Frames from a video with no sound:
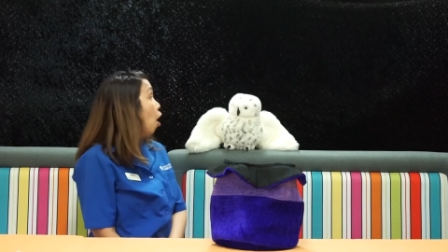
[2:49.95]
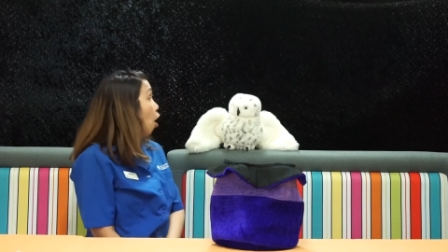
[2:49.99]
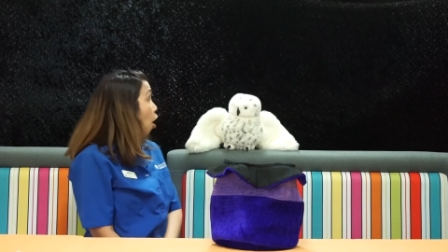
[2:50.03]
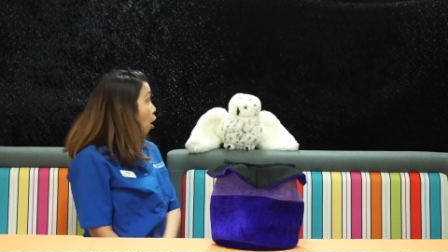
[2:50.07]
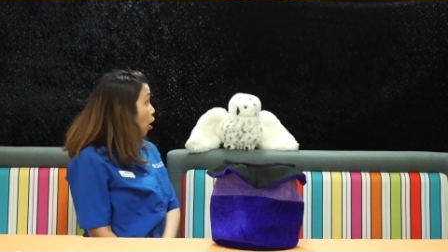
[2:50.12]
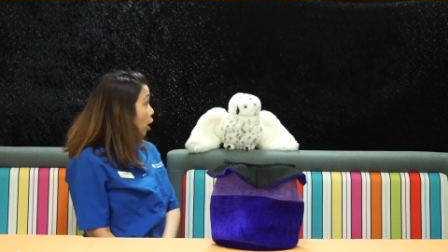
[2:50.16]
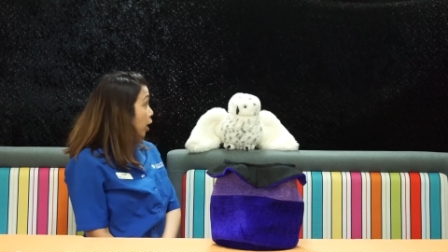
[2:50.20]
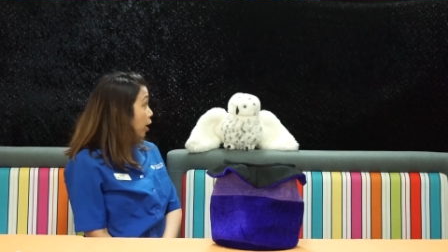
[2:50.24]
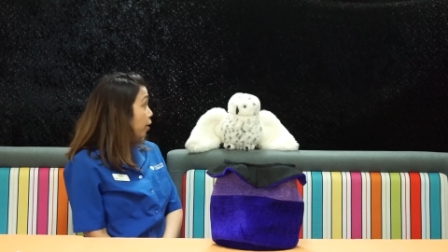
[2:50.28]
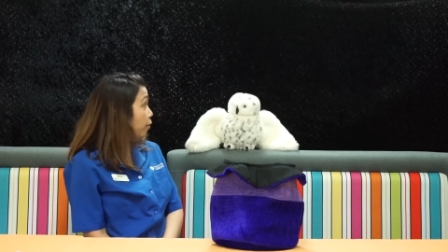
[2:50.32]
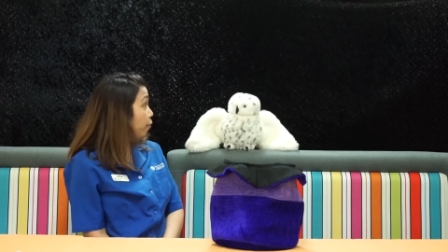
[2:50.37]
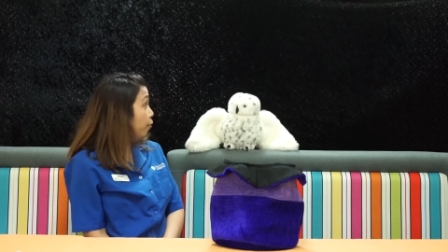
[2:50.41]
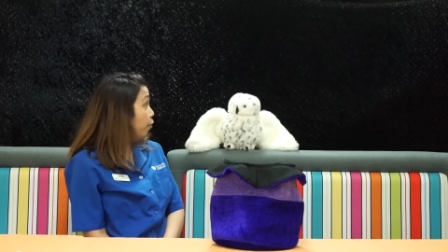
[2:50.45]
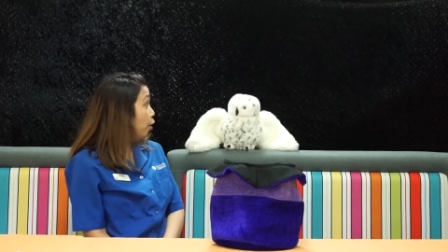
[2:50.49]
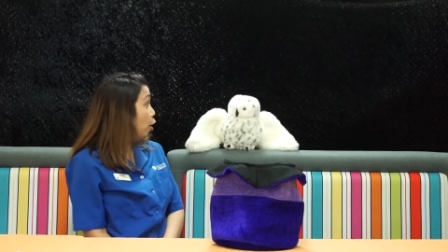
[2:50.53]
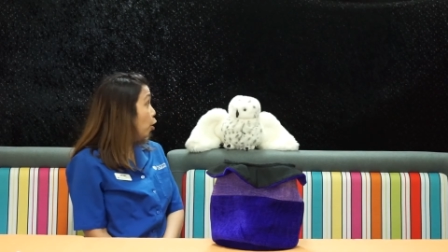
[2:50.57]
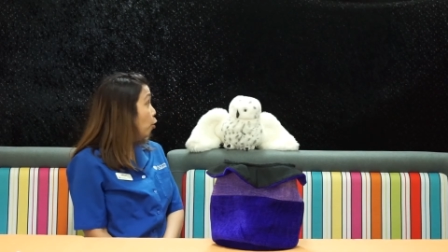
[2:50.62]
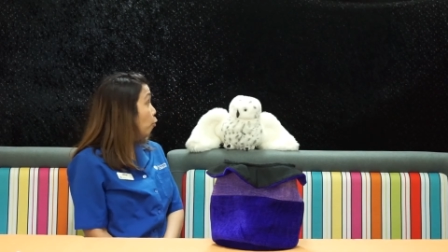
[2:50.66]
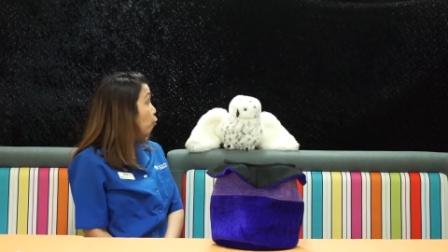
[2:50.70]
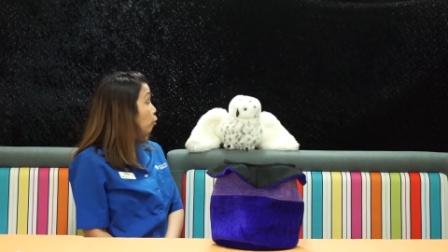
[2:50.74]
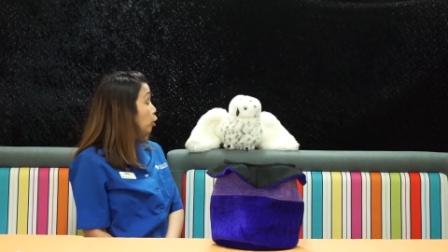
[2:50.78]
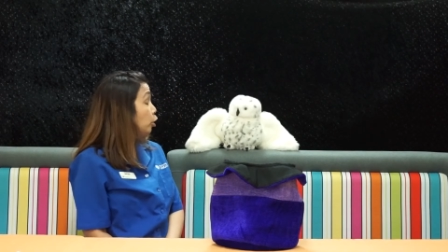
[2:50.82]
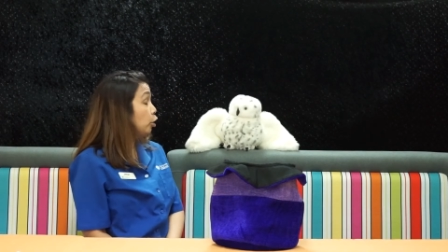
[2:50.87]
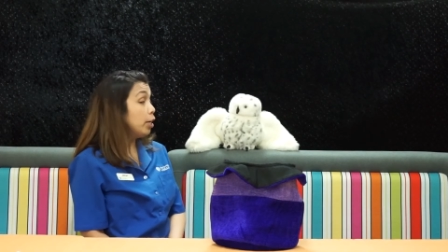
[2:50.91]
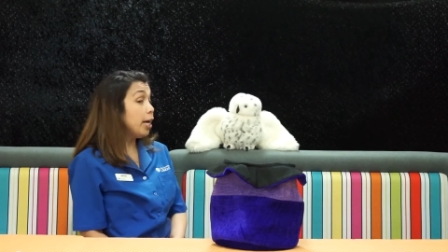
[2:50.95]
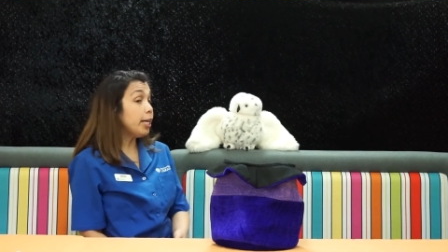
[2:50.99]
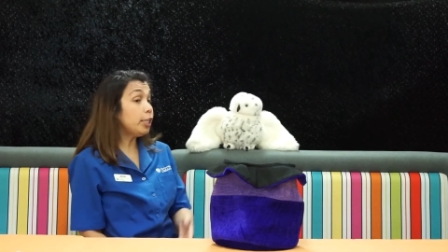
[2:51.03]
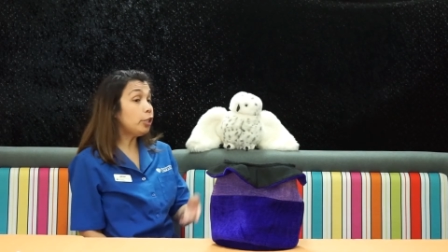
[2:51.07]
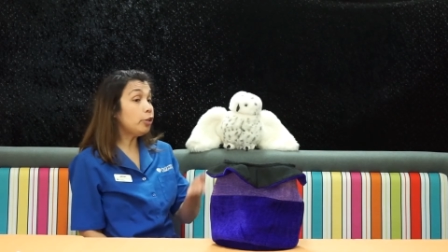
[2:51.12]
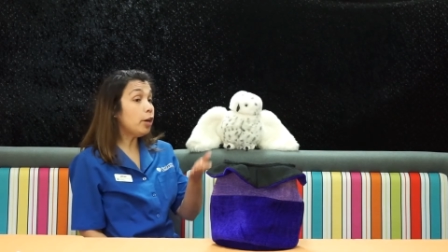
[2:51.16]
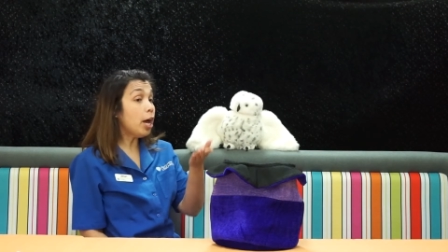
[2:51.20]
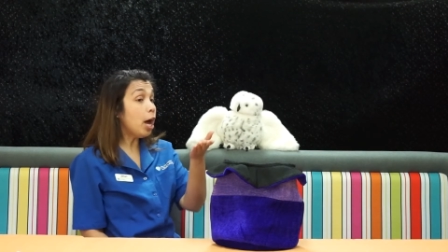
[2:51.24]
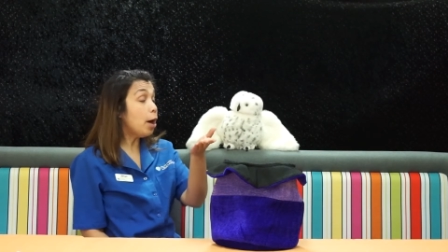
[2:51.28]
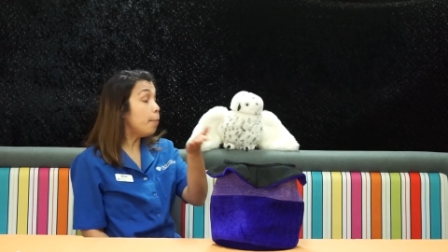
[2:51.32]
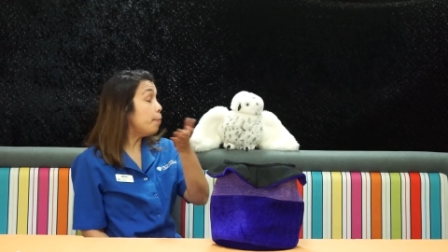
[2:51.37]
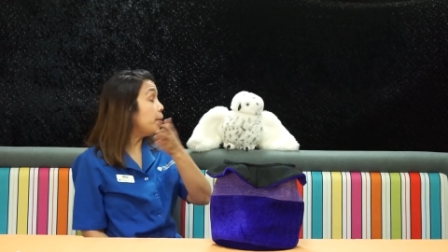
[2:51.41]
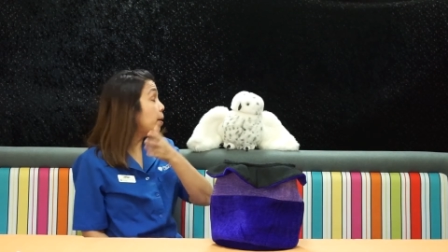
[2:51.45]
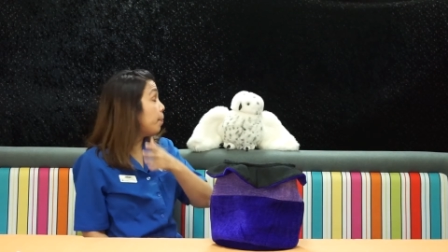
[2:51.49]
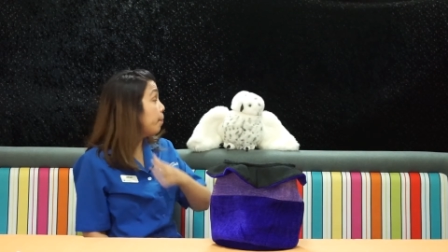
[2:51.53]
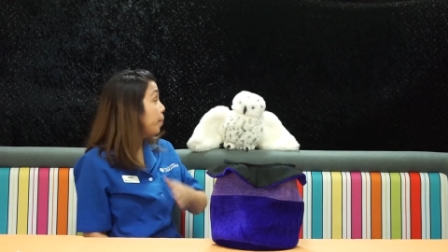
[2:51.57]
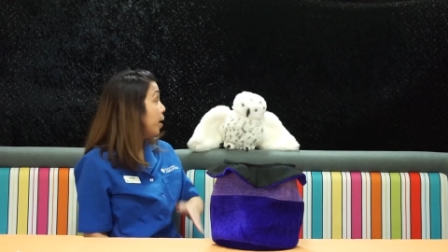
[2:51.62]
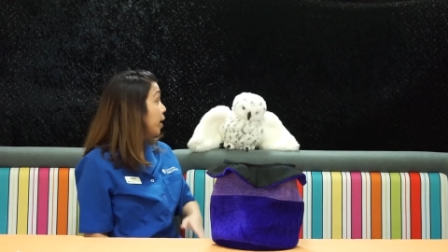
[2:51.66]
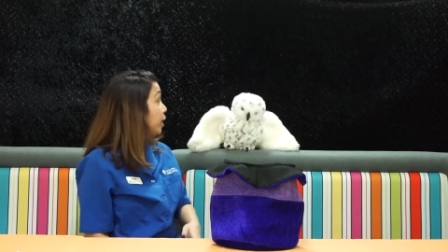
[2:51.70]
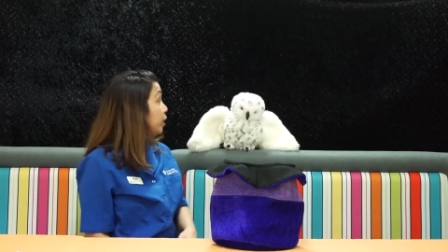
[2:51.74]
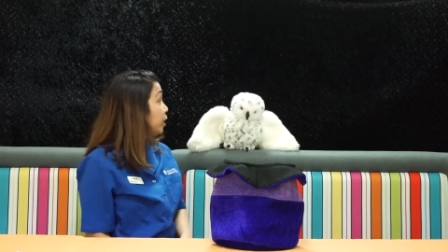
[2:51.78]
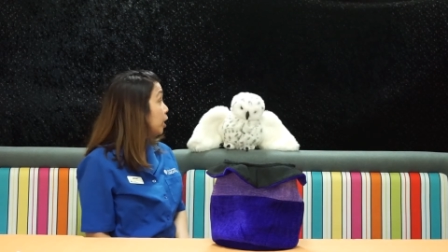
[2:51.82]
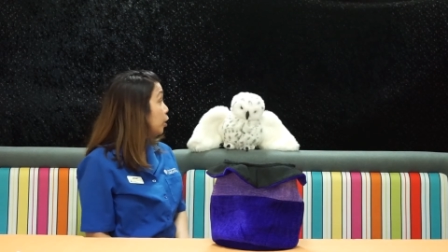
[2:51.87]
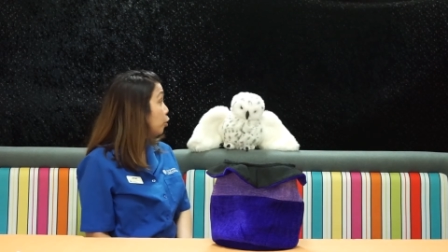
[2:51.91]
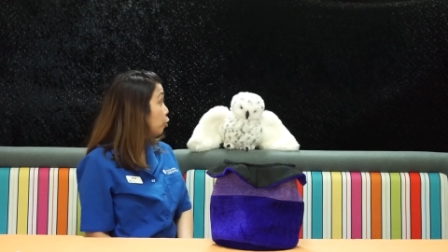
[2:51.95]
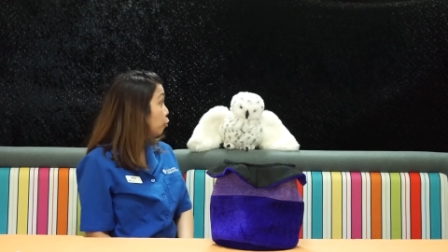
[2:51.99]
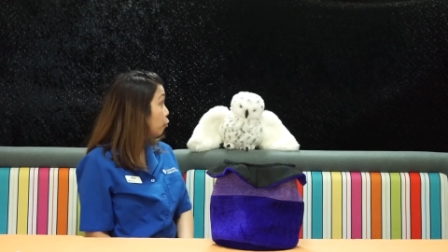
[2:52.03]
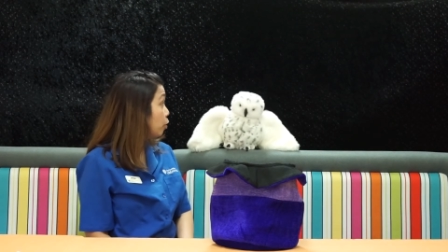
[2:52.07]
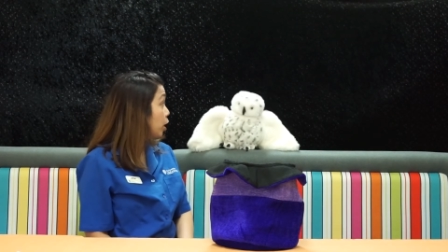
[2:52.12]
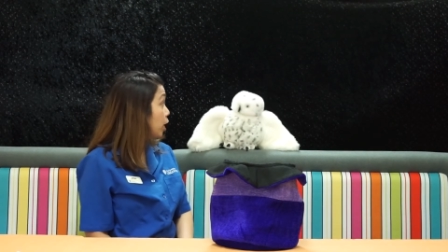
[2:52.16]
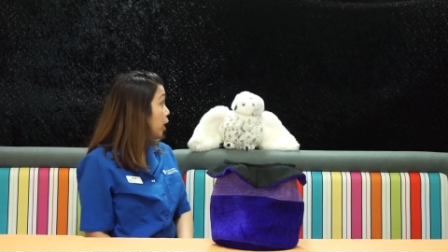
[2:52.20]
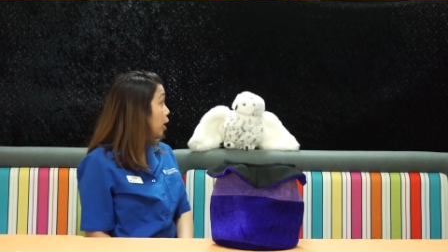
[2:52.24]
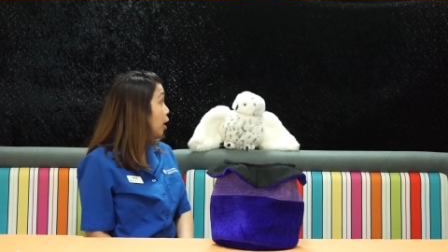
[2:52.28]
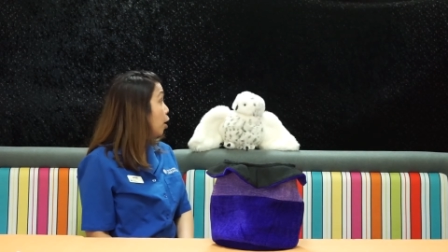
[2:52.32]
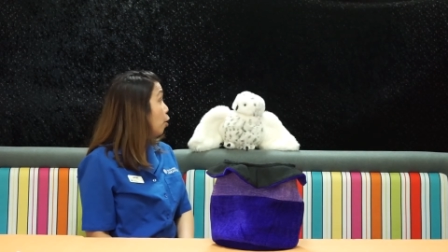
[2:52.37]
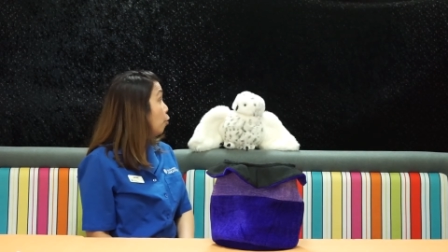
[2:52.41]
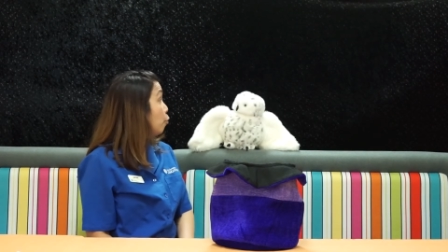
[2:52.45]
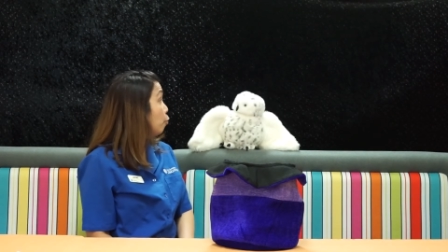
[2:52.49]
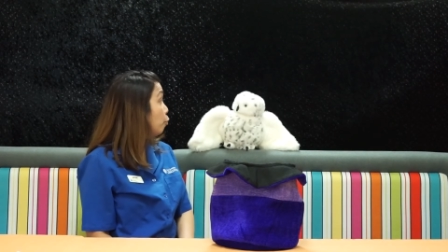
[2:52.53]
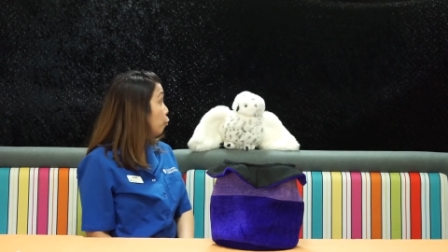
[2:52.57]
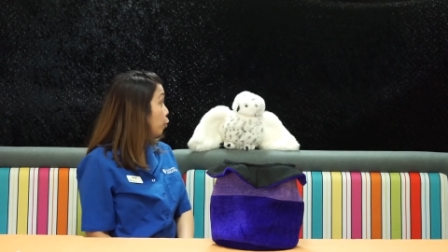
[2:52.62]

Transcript: Olive, would you like to help me pick the three